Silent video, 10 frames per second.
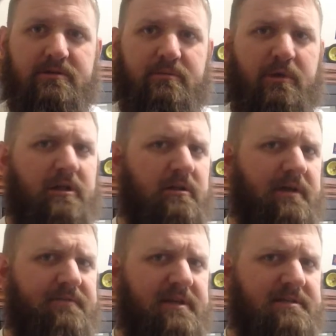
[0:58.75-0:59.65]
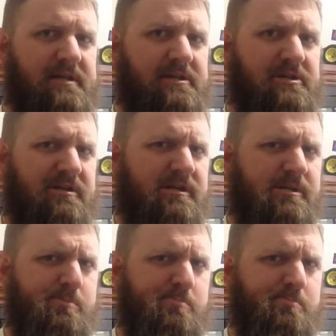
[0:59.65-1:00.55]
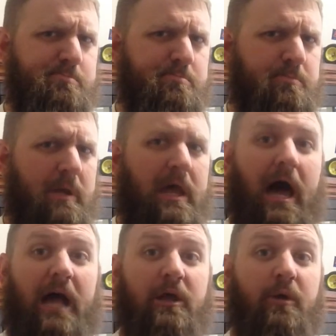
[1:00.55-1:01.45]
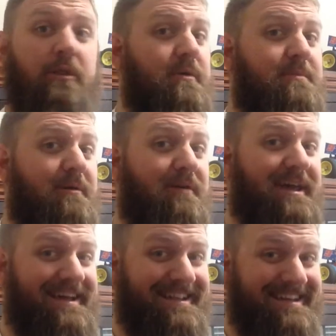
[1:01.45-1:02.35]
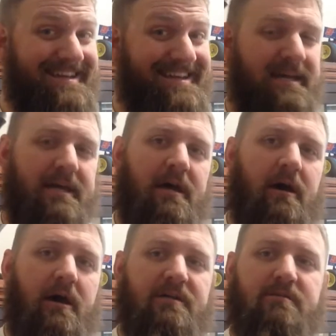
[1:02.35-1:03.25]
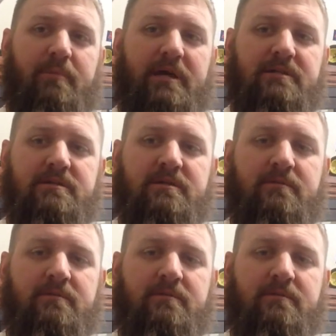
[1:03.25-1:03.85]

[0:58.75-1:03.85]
should be on your left-hand side of your screen. The one on my right hand is a bent